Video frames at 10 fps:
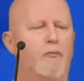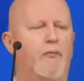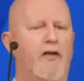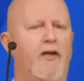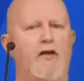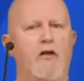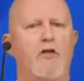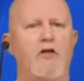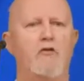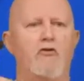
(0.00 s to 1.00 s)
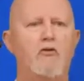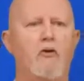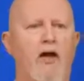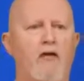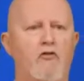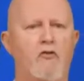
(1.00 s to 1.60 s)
that I mean you have to